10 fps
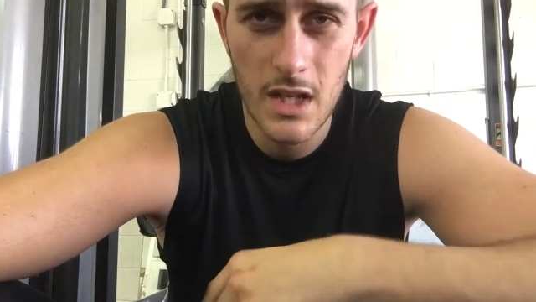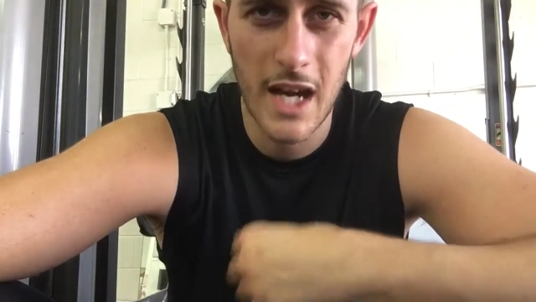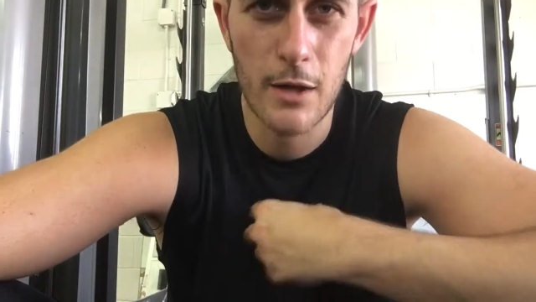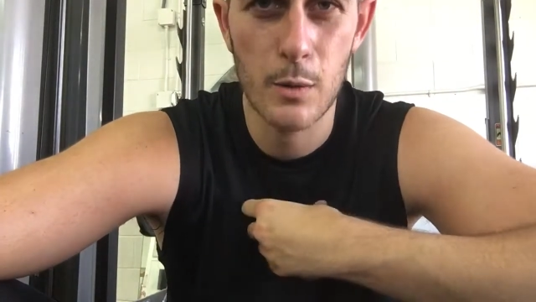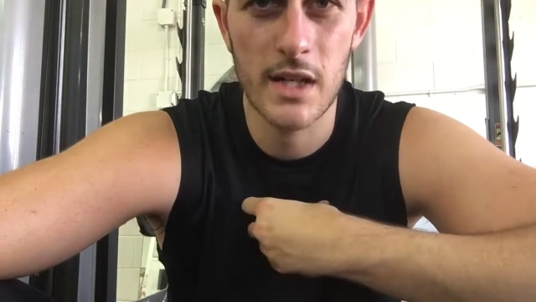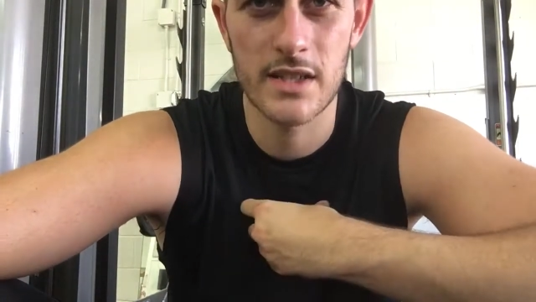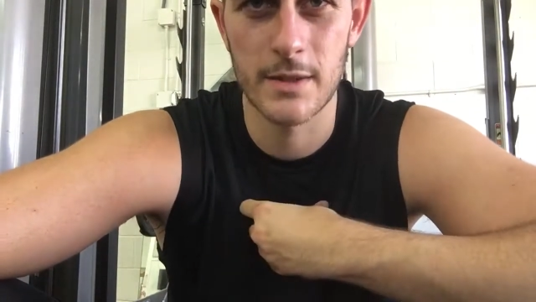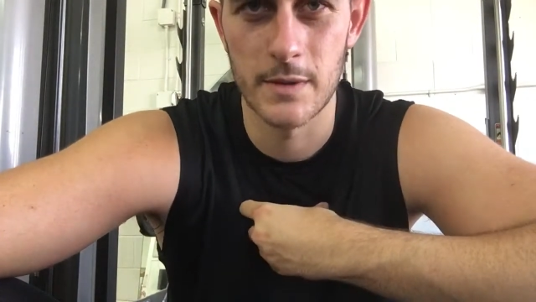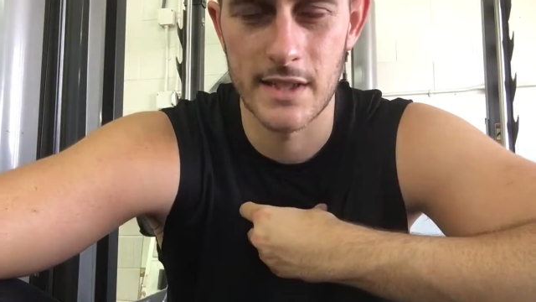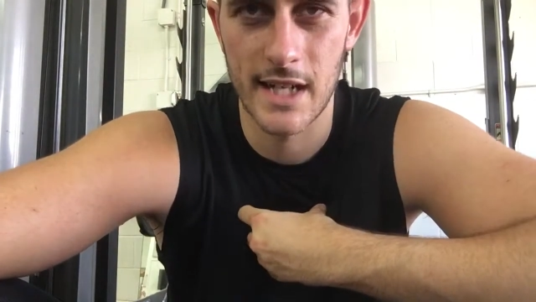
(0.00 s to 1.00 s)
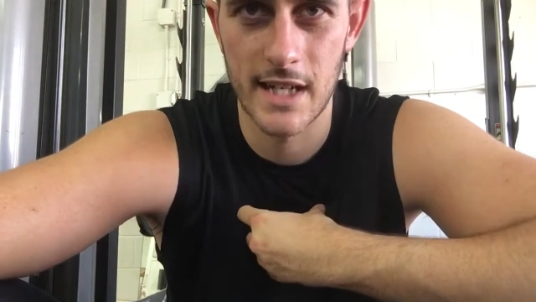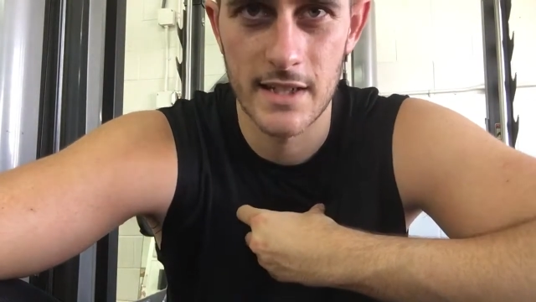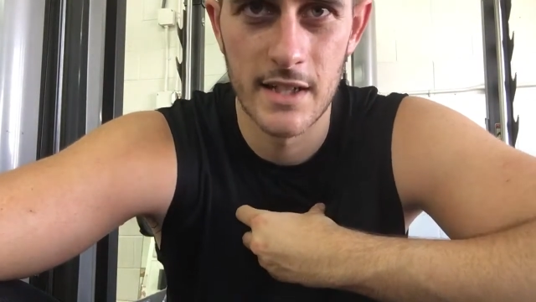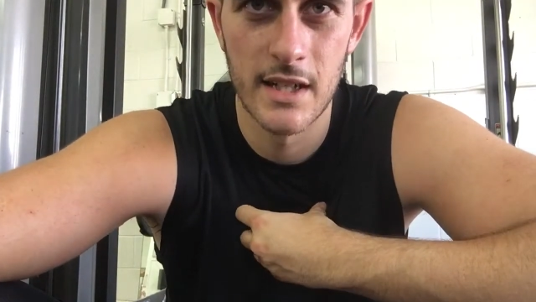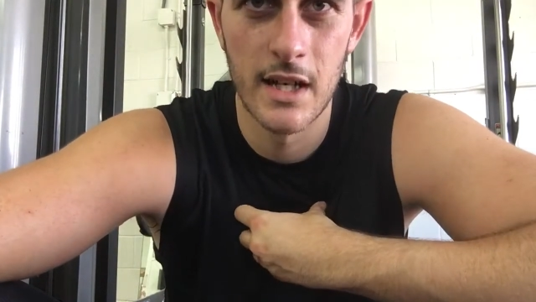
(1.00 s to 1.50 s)
I don't wear a suit and tie.
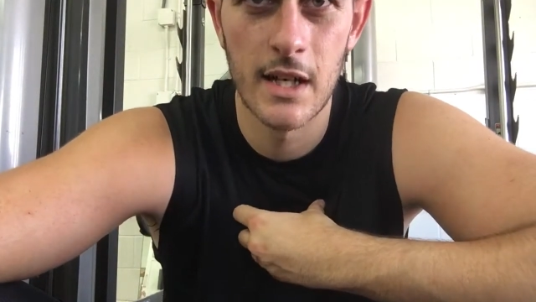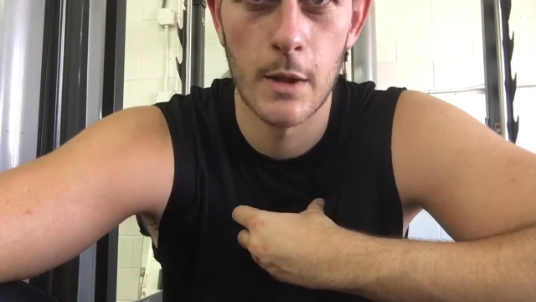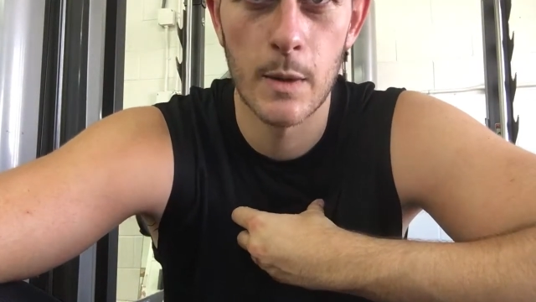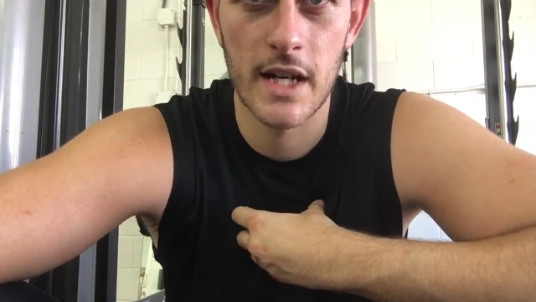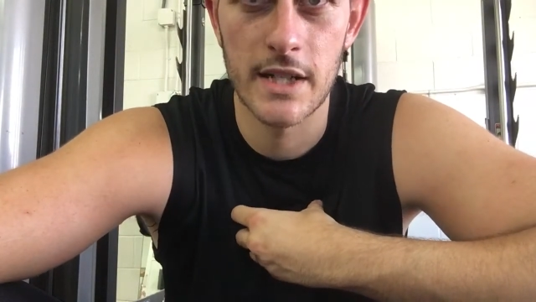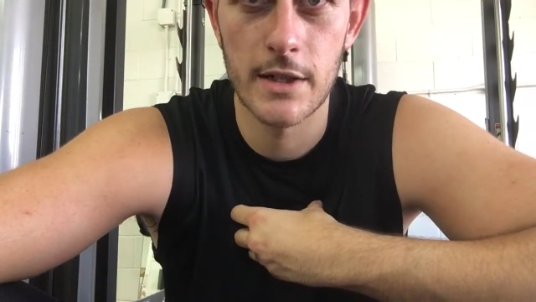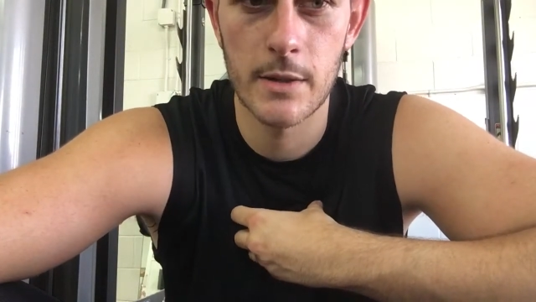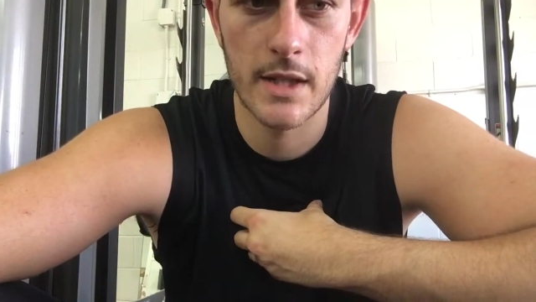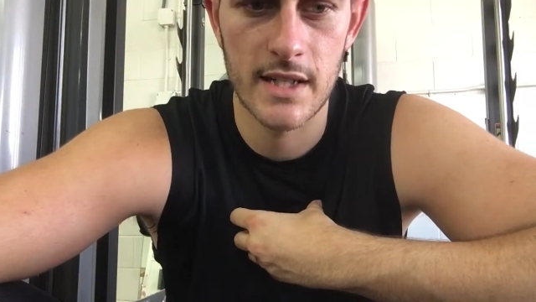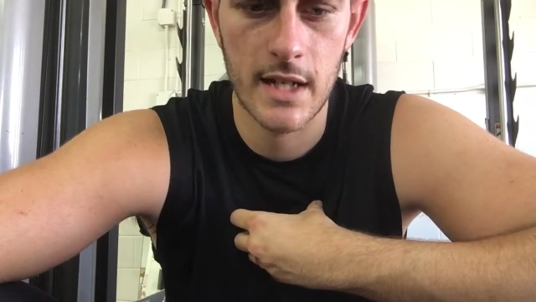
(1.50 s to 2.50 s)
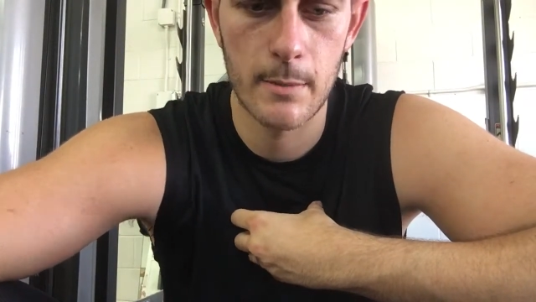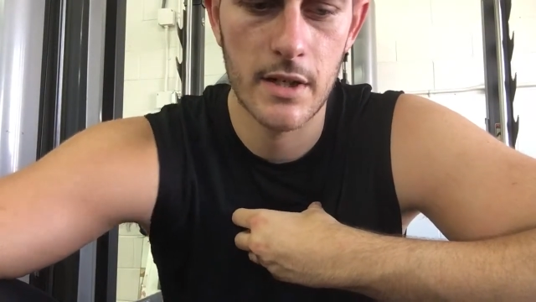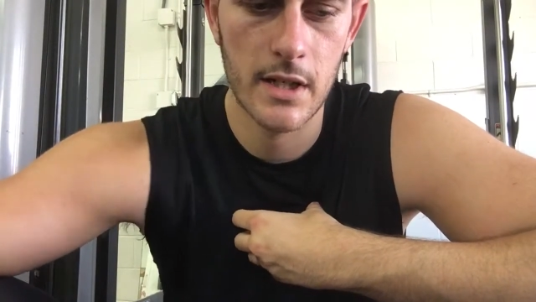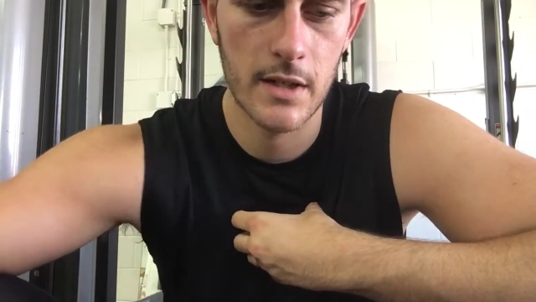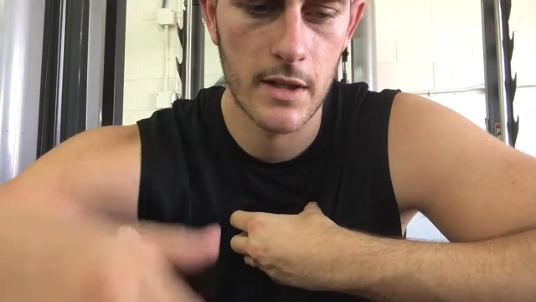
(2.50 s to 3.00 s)
What I do is I'm
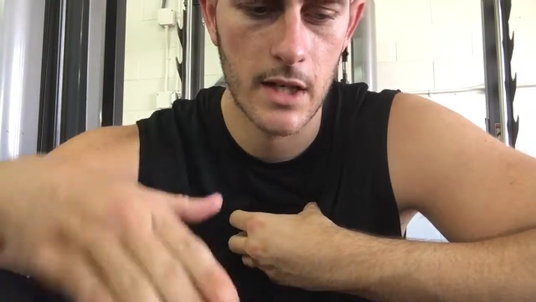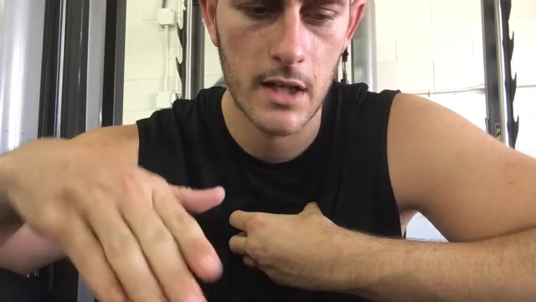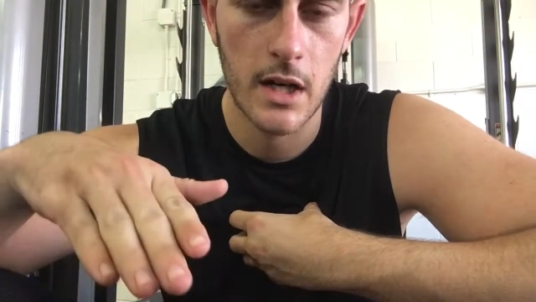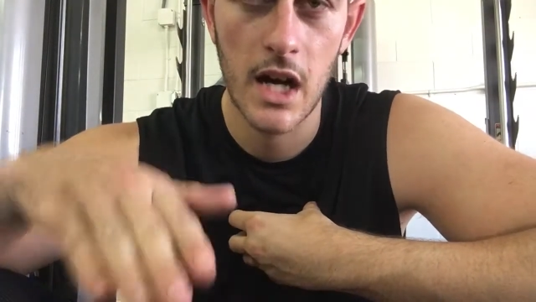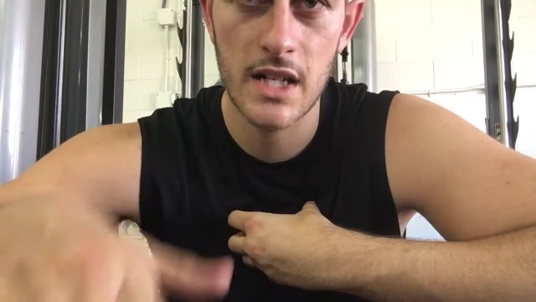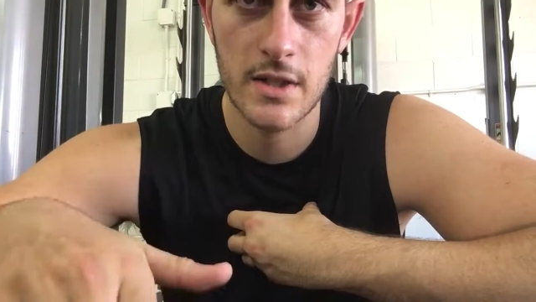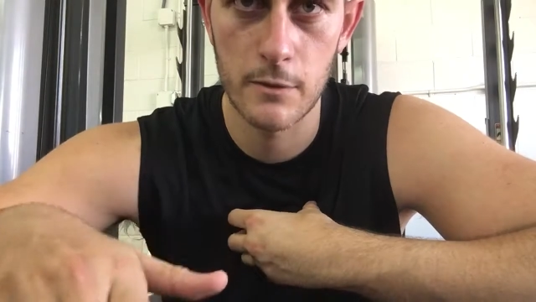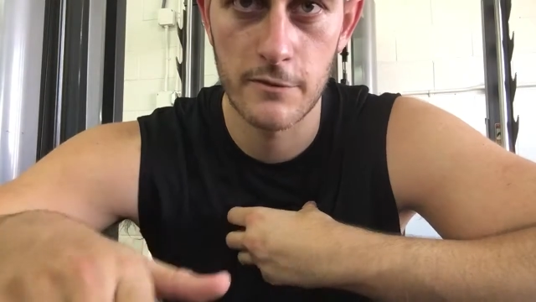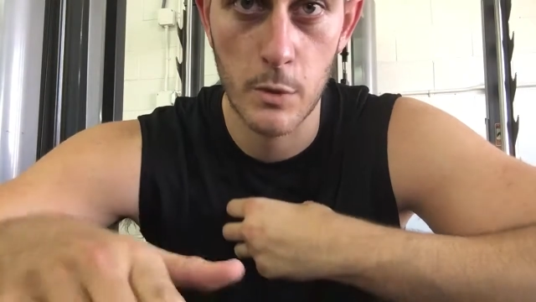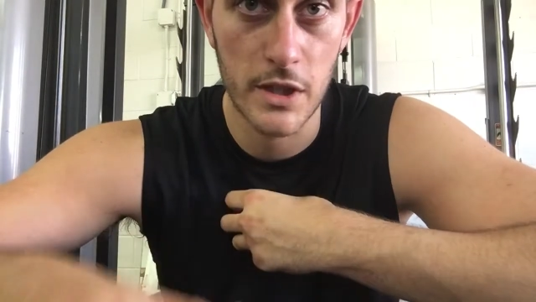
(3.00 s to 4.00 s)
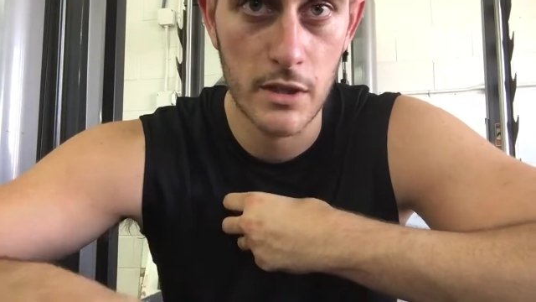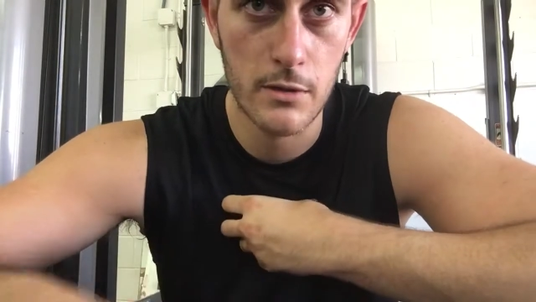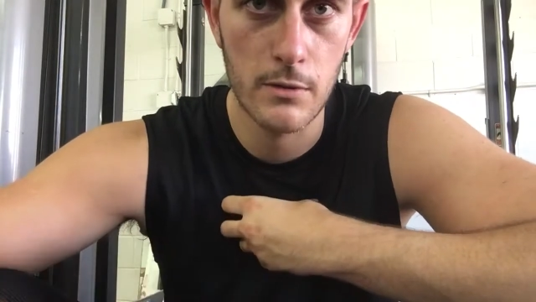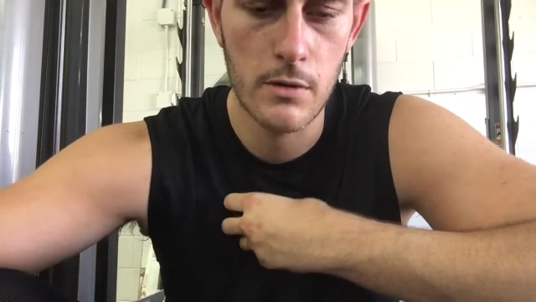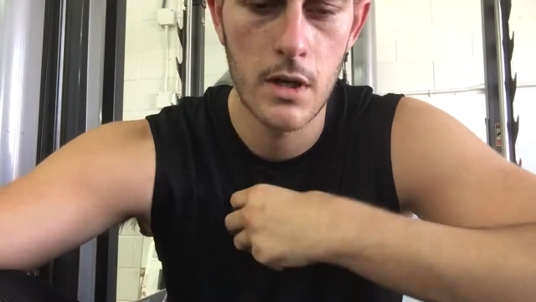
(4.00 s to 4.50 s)
gonna hustle for
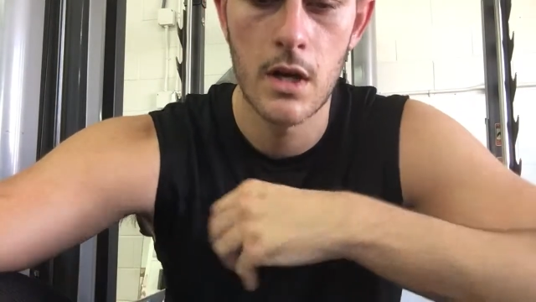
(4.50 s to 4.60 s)
you